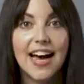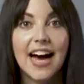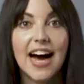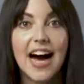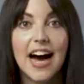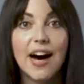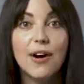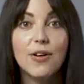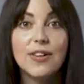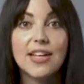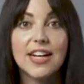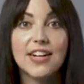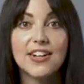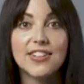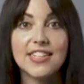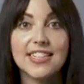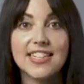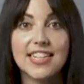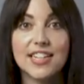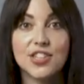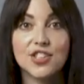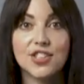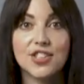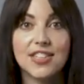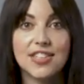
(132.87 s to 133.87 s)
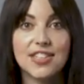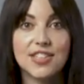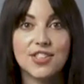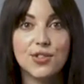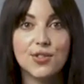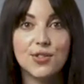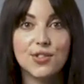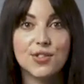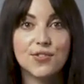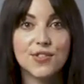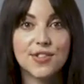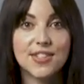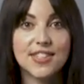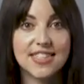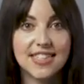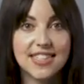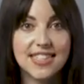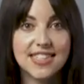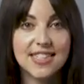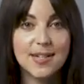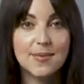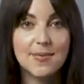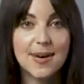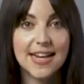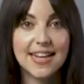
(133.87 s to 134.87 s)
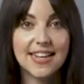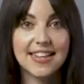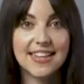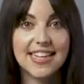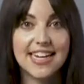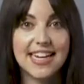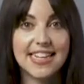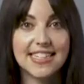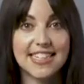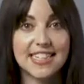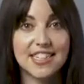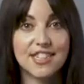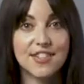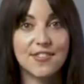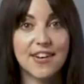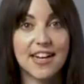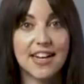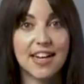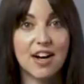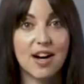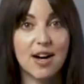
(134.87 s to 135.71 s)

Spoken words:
Outlier detection is used for systematically identifying